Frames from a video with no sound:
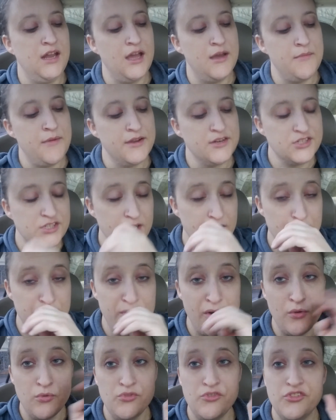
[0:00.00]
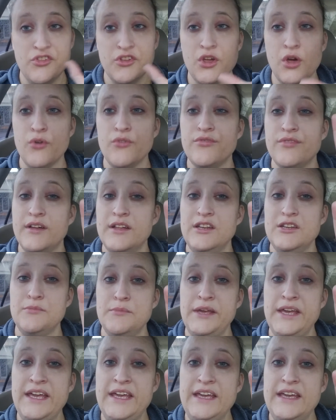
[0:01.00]
I'm actually going to post the
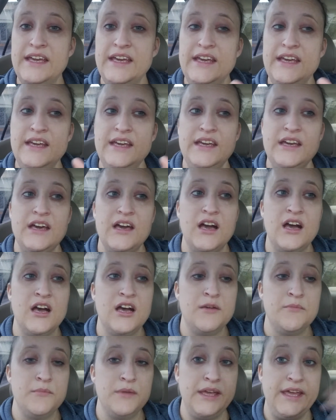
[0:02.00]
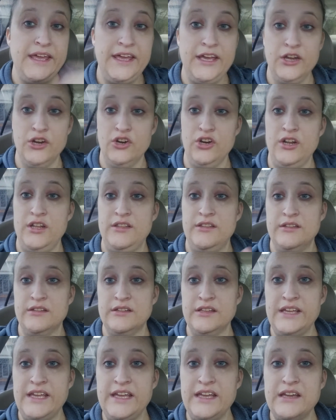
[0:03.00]
GoFundMe um, here in the
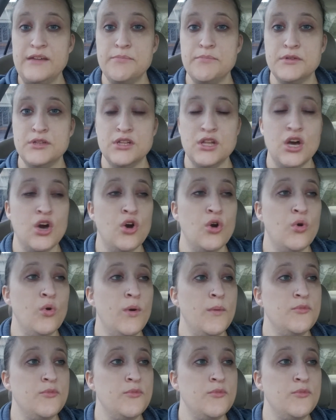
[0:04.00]
link below.